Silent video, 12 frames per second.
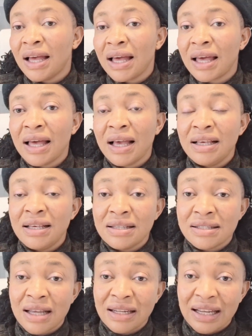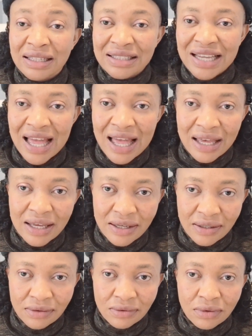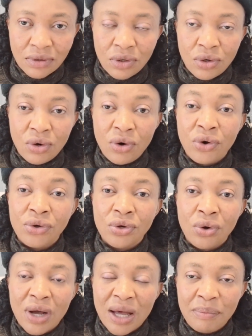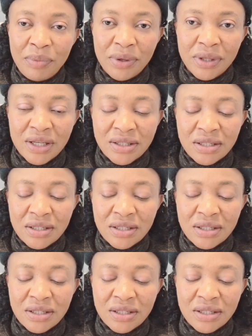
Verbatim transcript: anger is an attack on your happiness.